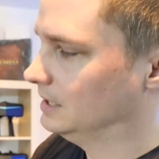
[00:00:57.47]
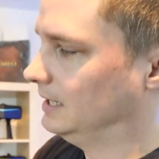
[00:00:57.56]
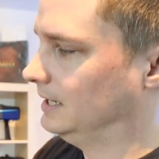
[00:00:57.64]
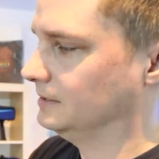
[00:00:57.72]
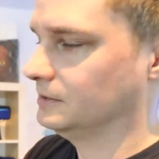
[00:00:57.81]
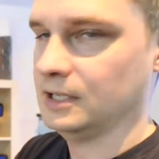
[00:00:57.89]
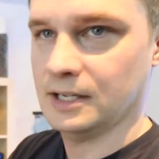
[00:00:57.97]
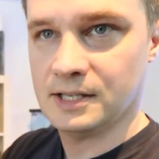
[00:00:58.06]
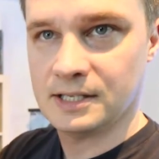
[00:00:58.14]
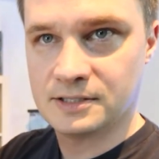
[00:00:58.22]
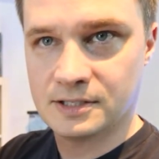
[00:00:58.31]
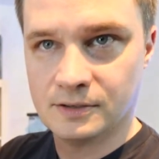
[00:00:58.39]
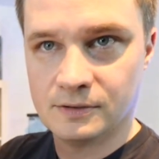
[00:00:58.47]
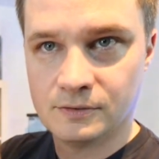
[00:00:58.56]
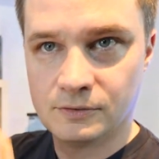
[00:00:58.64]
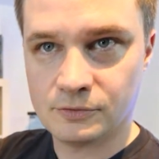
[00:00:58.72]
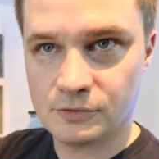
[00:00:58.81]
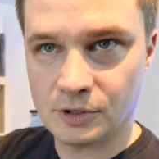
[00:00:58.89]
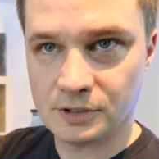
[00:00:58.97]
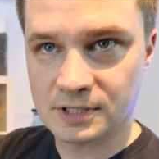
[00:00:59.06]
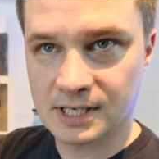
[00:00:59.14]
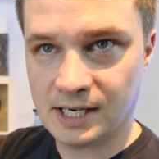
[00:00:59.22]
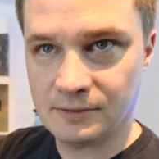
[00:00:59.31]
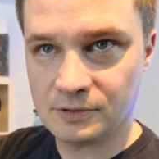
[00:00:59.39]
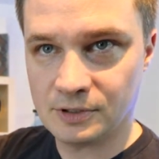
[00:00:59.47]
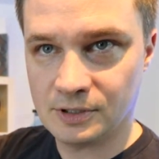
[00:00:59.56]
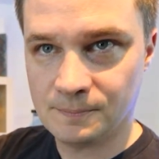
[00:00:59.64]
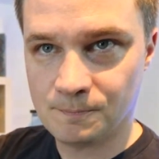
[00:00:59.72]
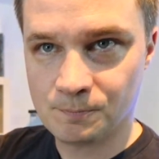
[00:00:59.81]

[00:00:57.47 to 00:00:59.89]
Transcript: And yeah, that's the front cover.